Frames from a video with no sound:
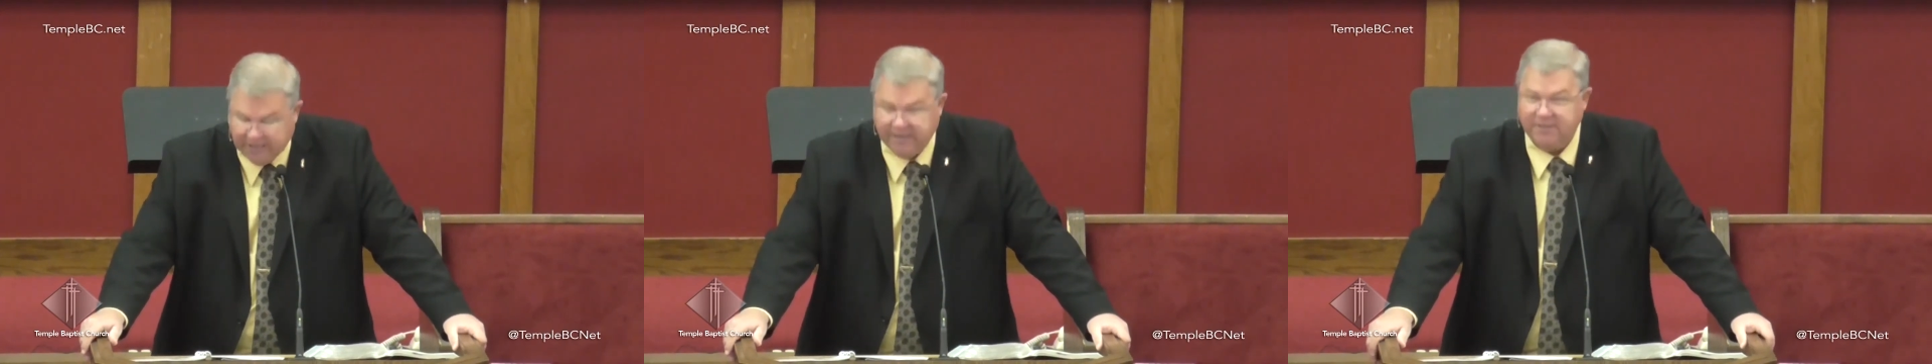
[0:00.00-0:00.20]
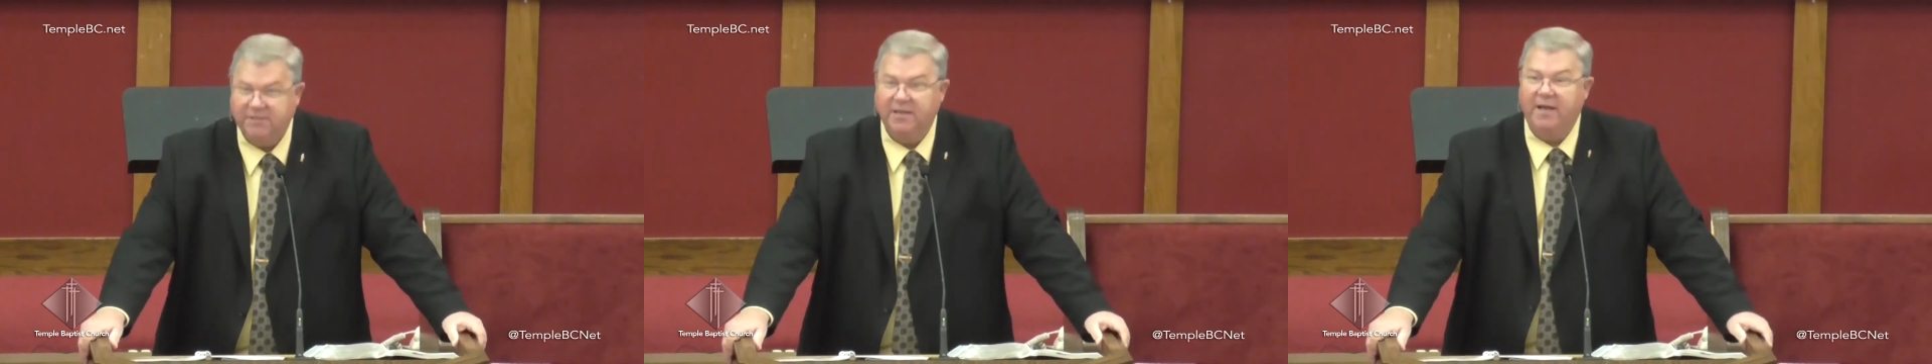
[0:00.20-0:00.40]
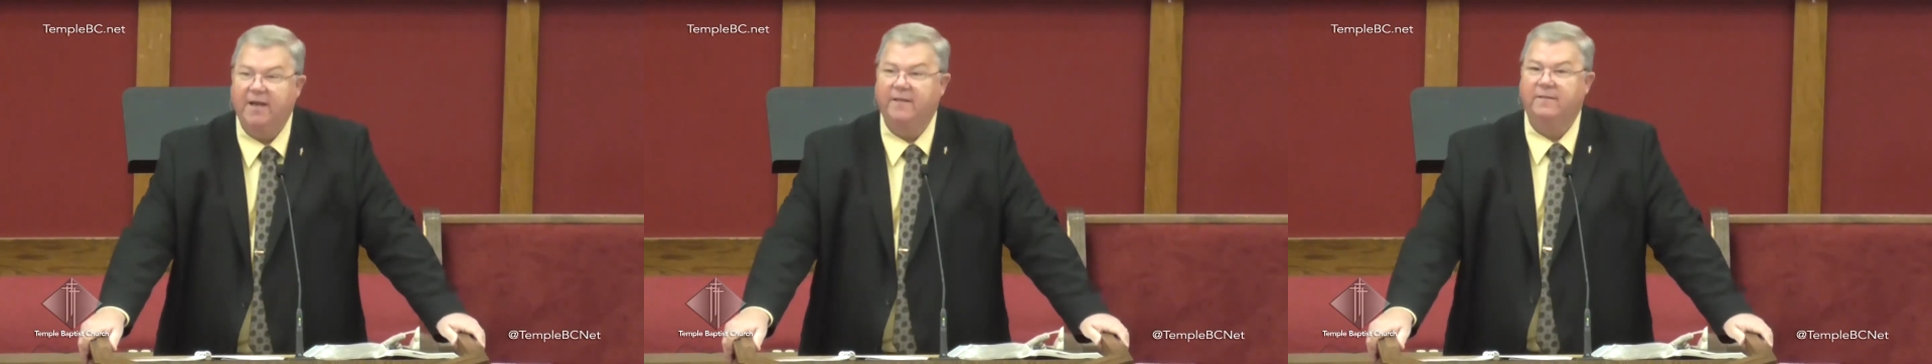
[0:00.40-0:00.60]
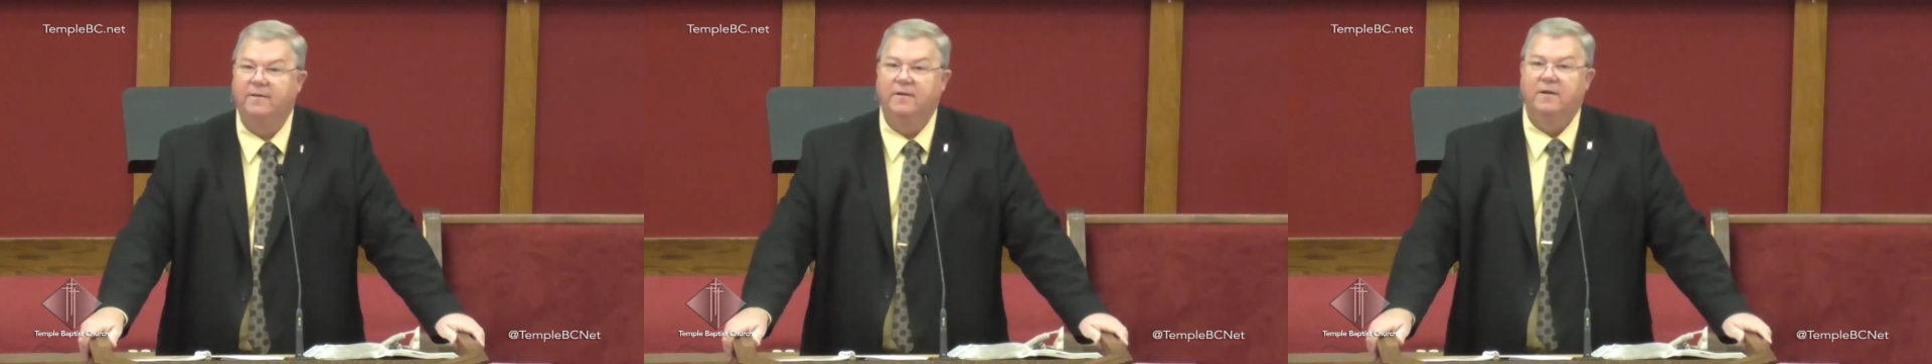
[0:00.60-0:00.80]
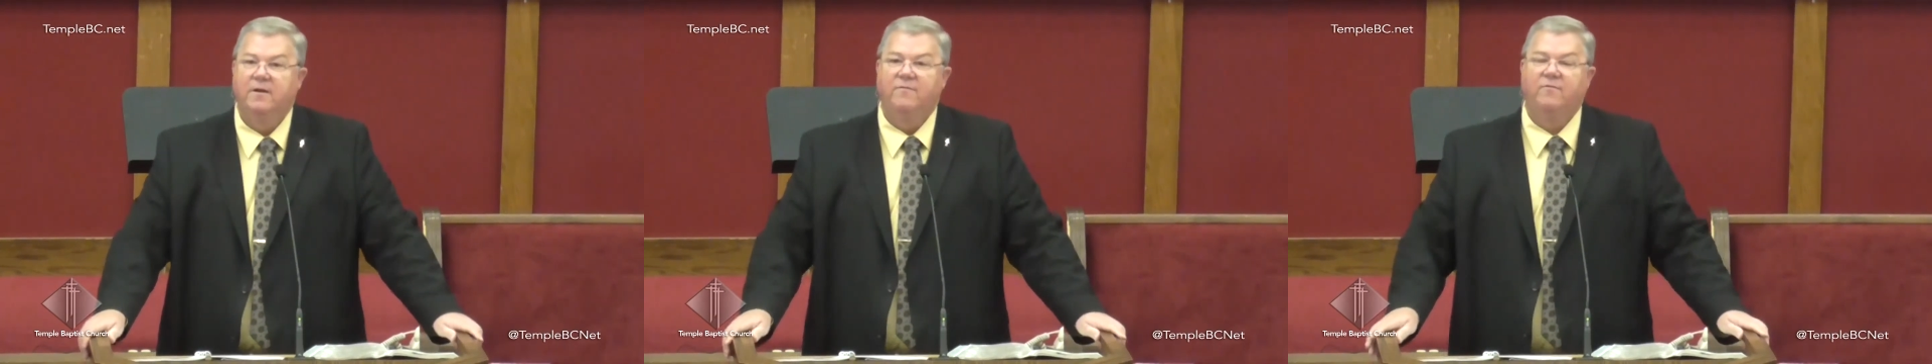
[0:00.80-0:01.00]
sin is death.
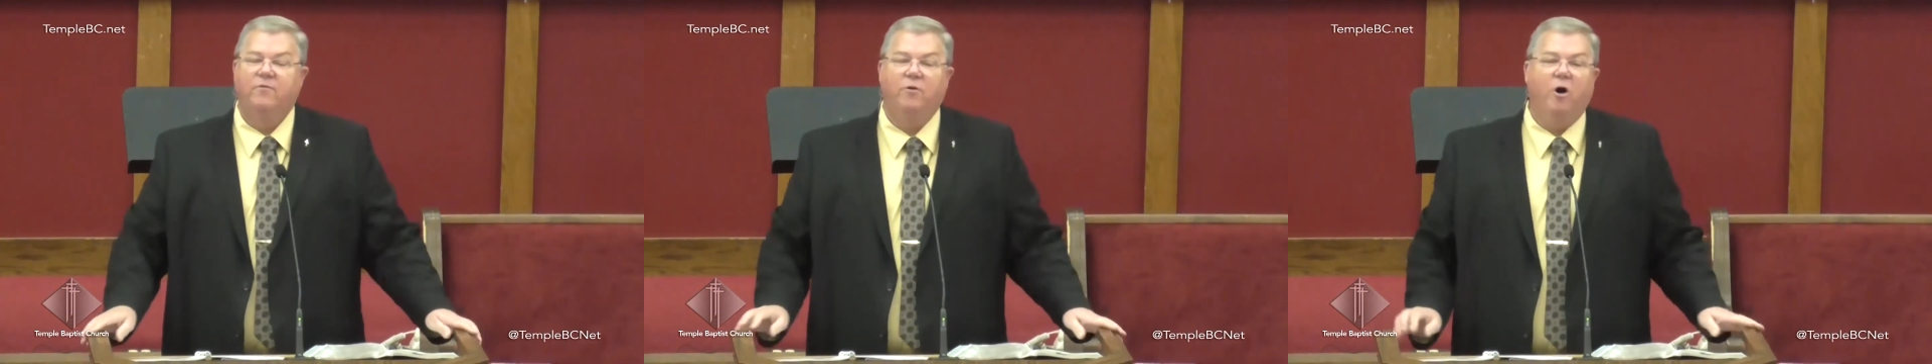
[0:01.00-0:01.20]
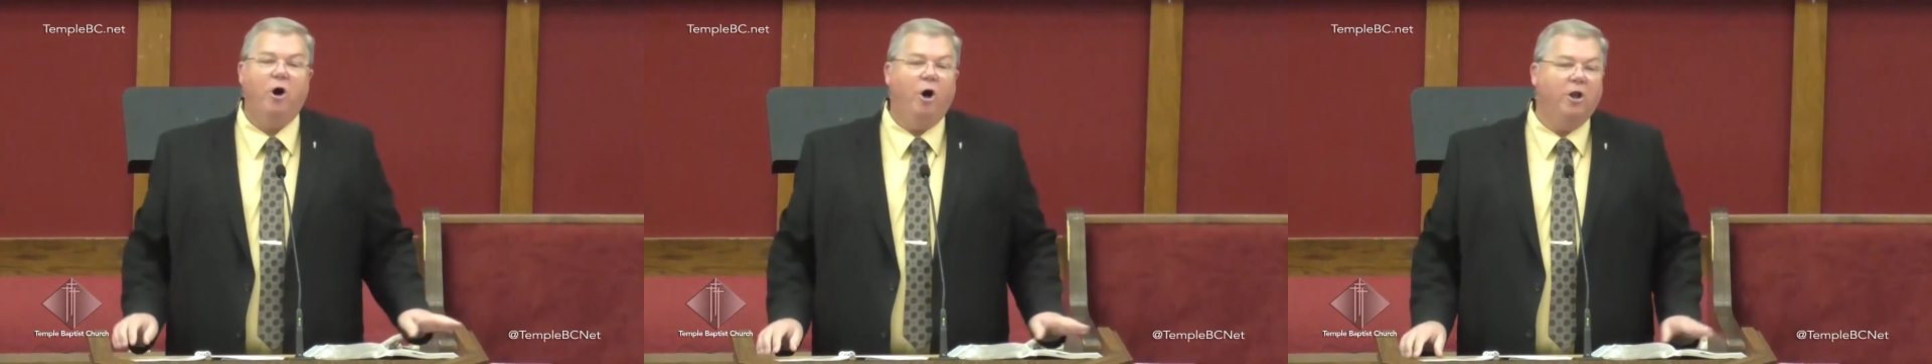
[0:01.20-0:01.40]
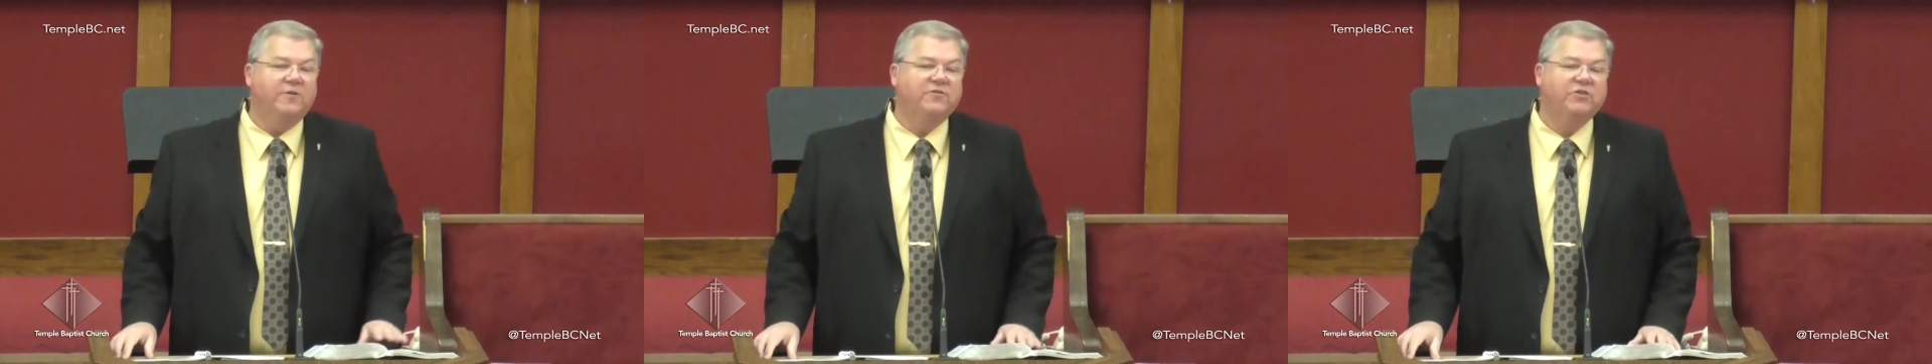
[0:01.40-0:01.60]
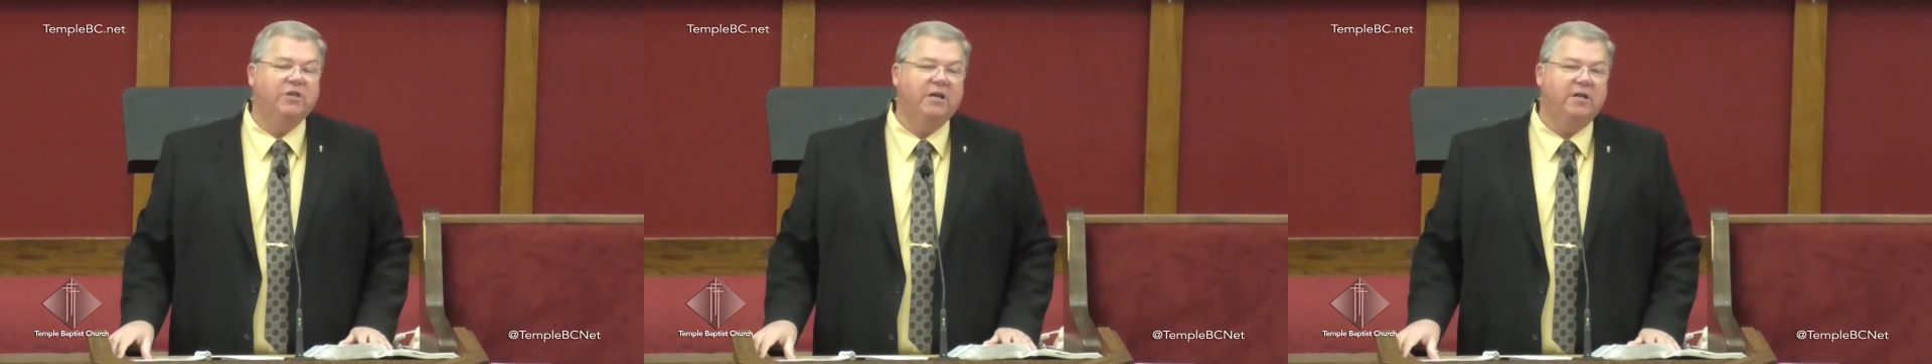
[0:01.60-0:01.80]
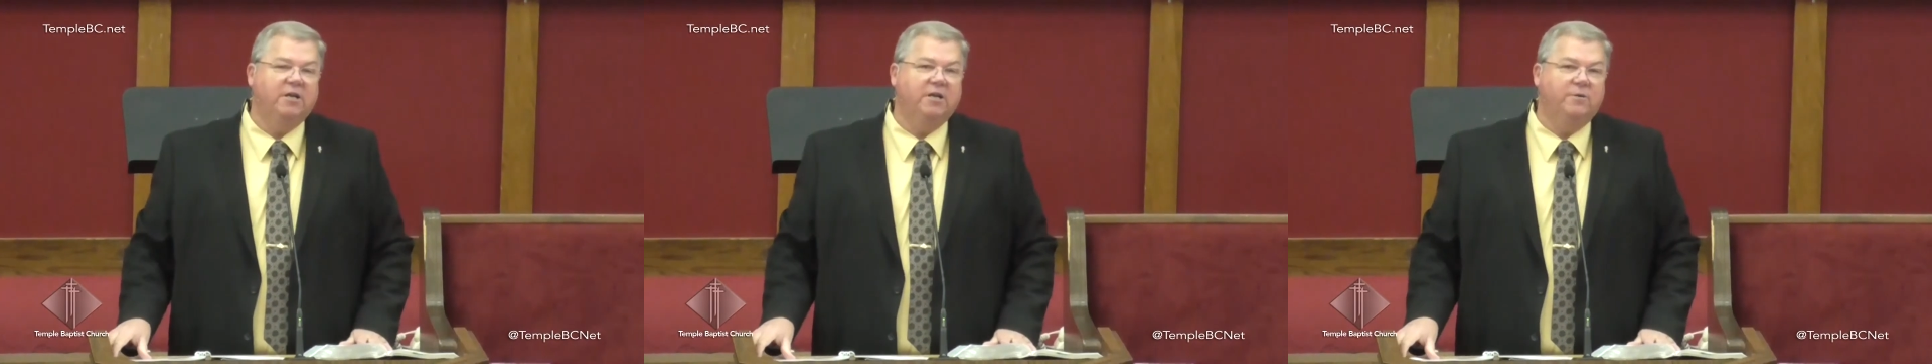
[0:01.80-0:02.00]
For all have
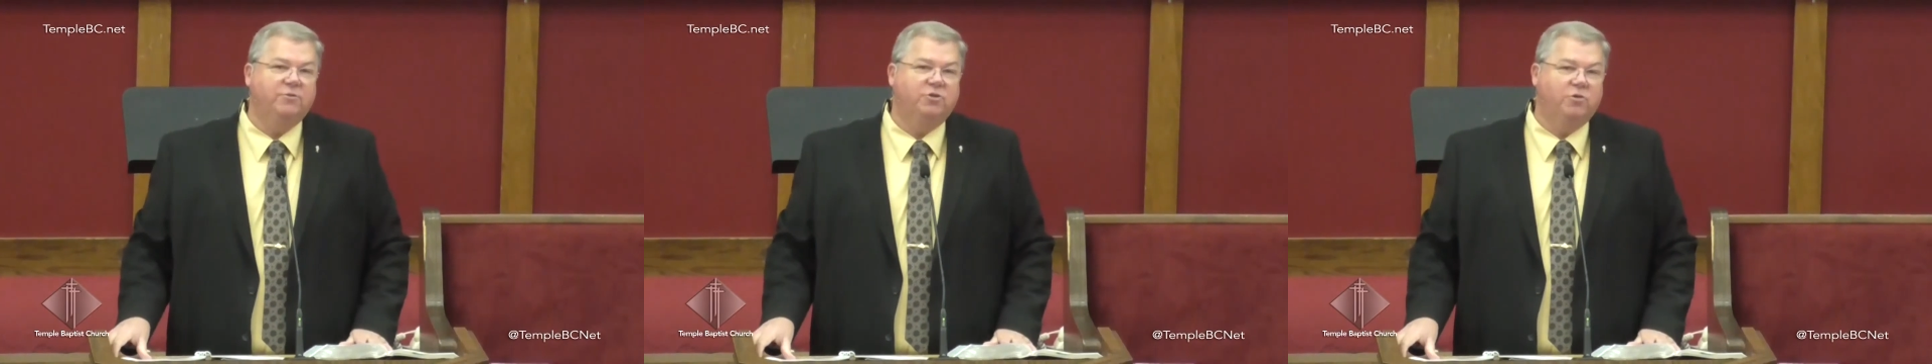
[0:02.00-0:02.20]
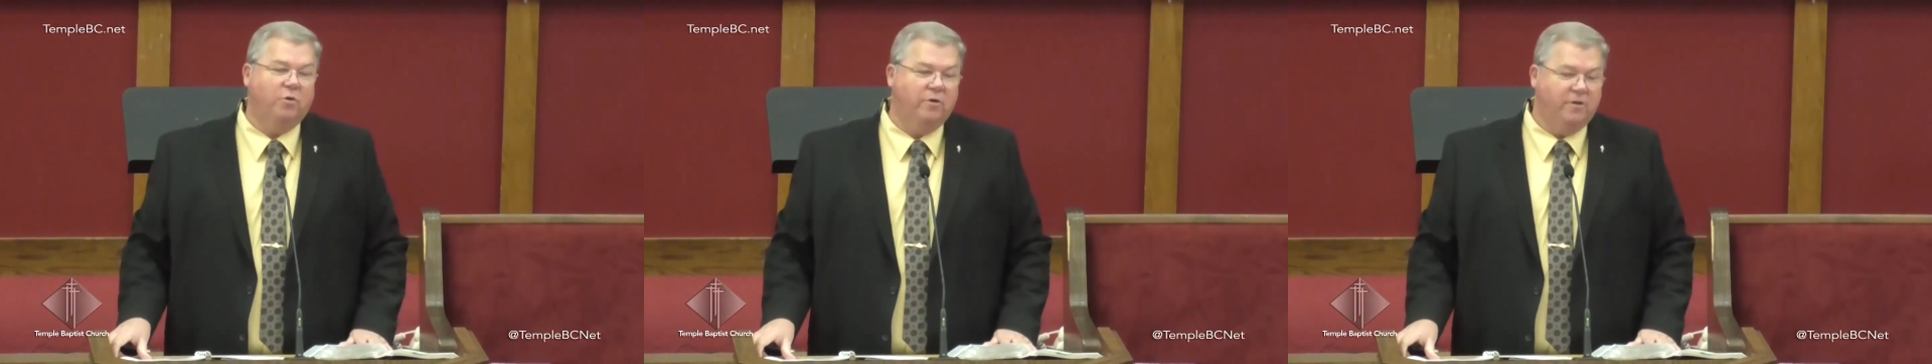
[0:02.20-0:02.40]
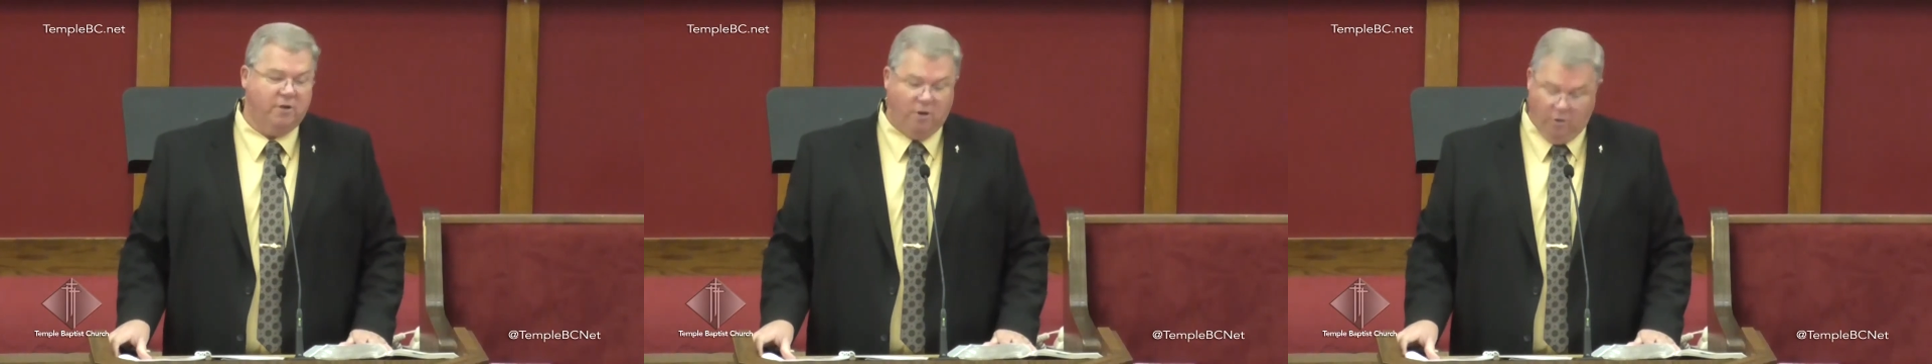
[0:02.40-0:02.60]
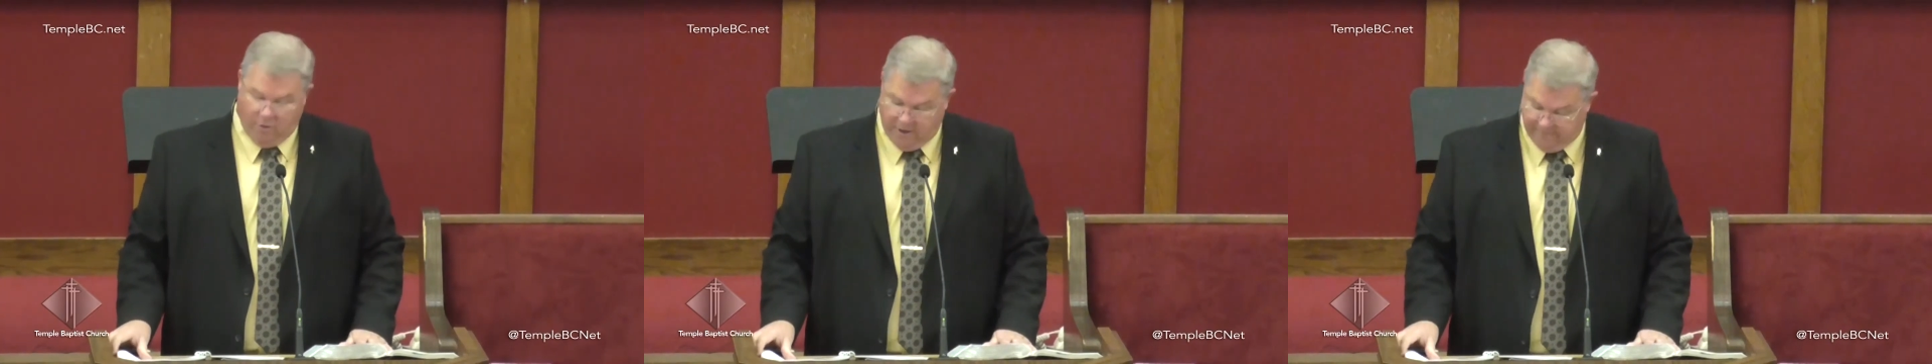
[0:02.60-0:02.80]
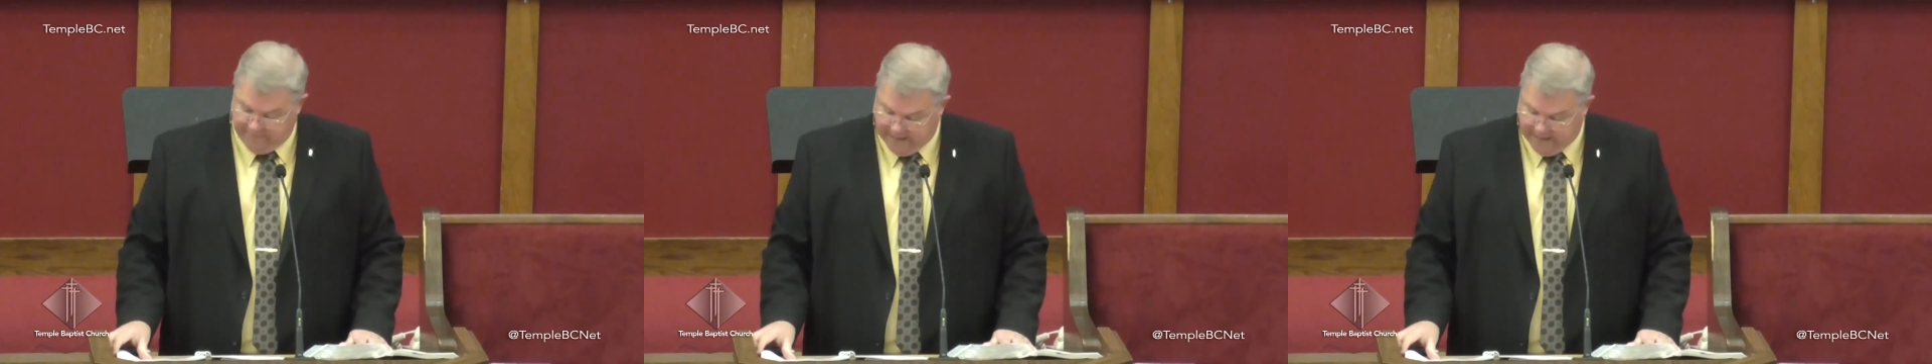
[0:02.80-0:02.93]
sinned and come short of the glory